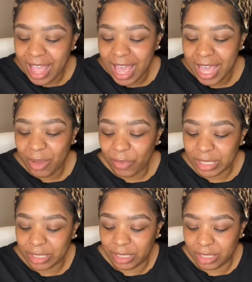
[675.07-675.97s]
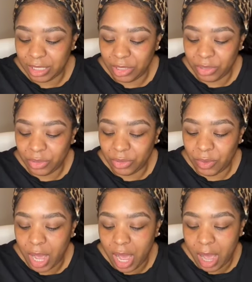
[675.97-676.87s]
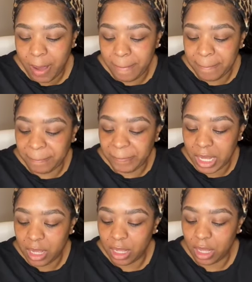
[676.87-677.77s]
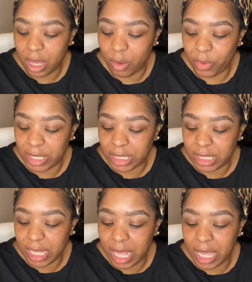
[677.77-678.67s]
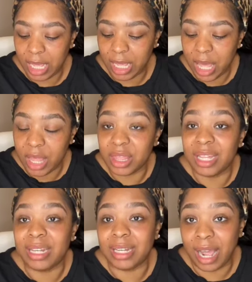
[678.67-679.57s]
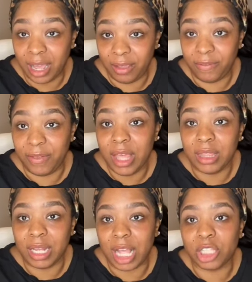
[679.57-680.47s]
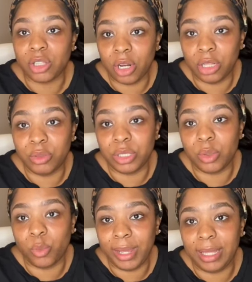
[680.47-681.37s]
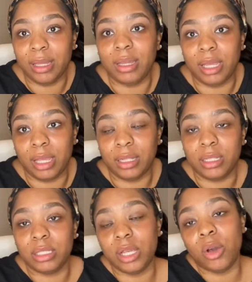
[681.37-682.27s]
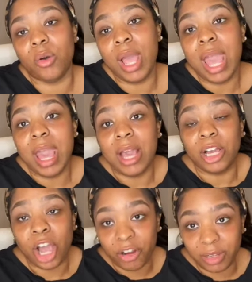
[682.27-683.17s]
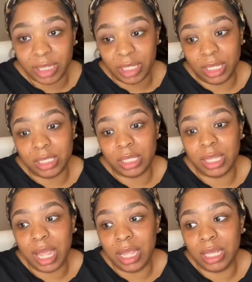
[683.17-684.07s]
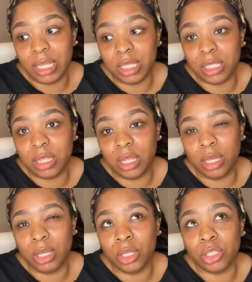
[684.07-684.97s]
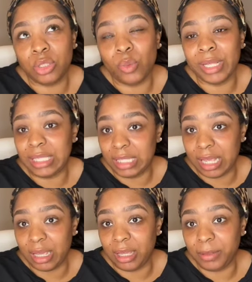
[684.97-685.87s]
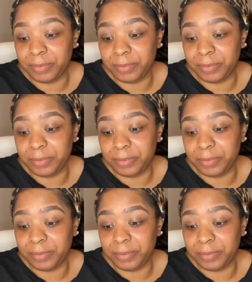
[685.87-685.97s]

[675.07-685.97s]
It wasn't until, I want to say the 9th that I started losing weight again. So currently, today is the 22nd.